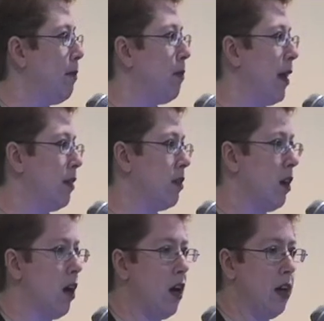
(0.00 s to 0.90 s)
based
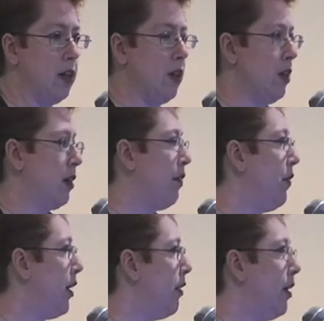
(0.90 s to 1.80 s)
on
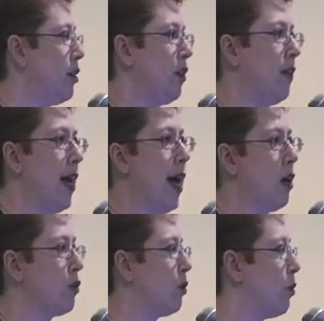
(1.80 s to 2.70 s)
configuration of the
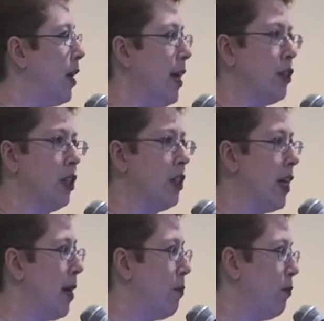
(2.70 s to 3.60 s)
house, location,
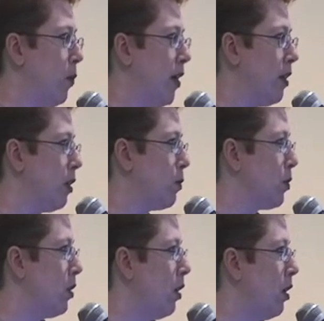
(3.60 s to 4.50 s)
type of
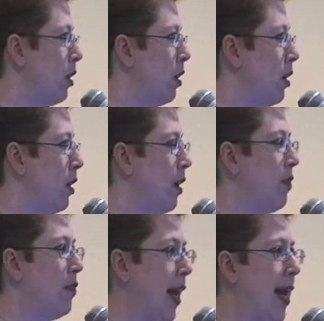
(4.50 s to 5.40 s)
windows.
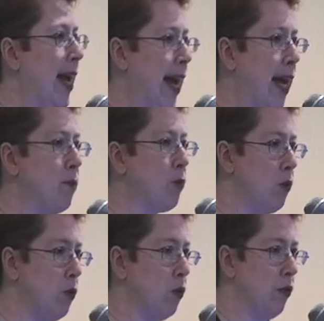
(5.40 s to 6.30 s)
They had
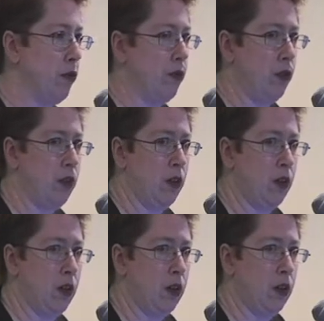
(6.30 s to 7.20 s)
proof,
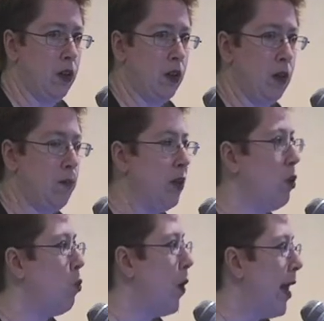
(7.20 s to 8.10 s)
but
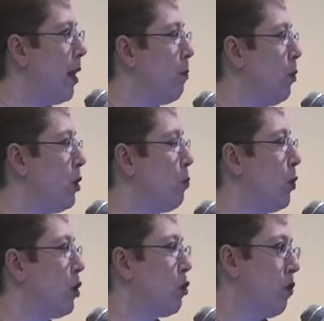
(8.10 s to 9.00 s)
the way it was
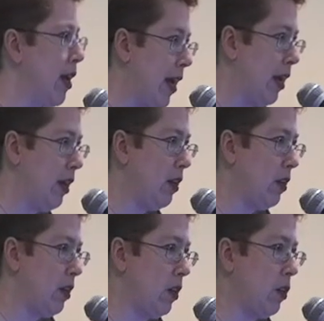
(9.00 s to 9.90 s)

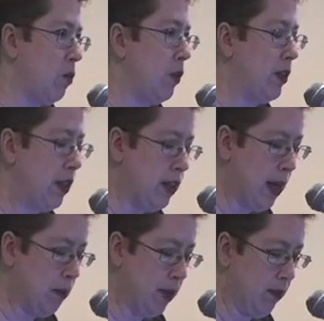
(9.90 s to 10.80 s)
portrayed was
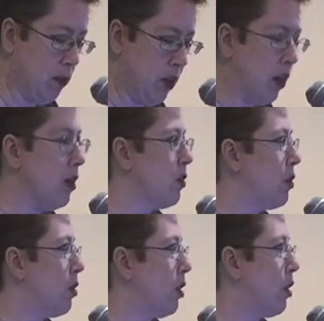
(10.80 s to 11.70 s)
deceptive,
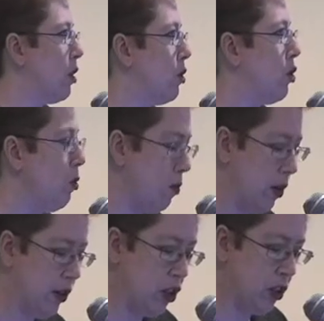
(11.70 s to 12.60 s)
because the
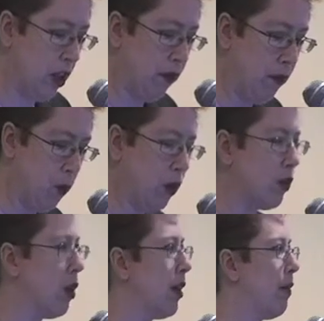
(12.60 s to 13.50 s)
consumer is just going to
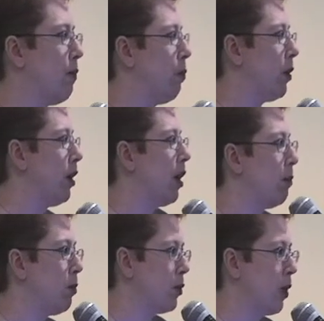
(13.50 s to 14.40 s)
focus on that
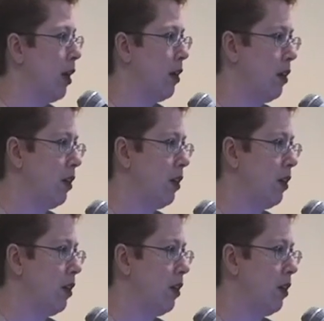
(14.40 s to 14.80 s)
49%.